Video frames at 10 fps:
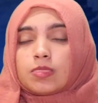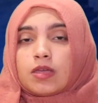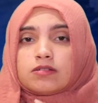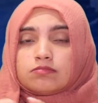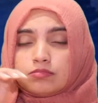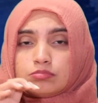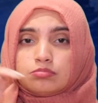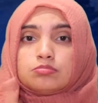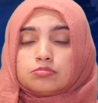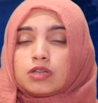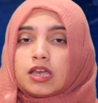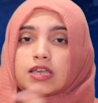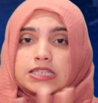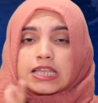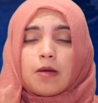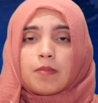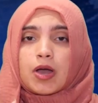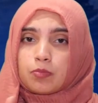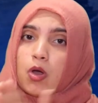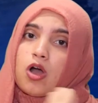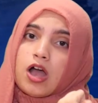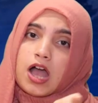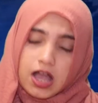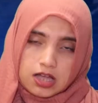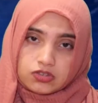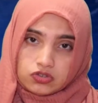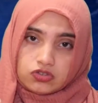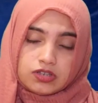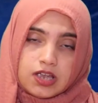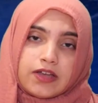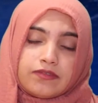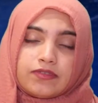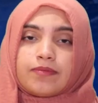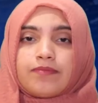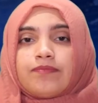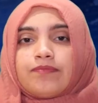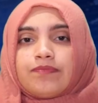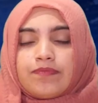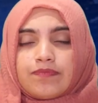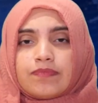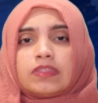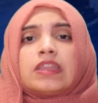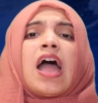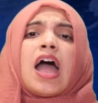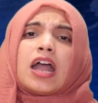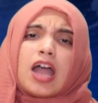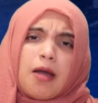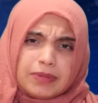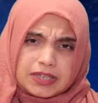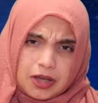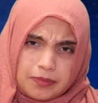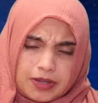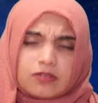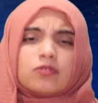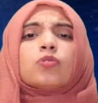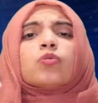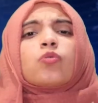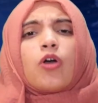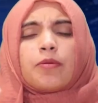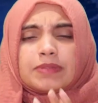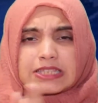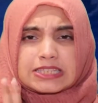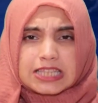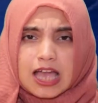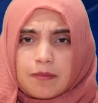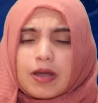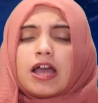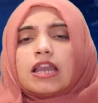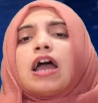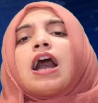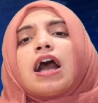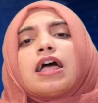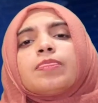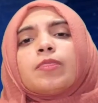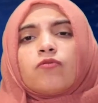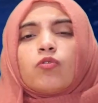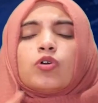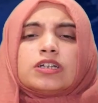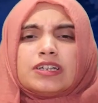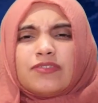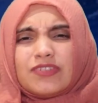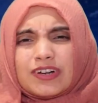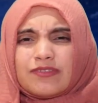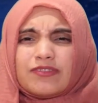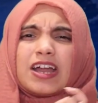While appropriation itself is a problem, sometimes the upscaling of an item isn't only non-Indian brands.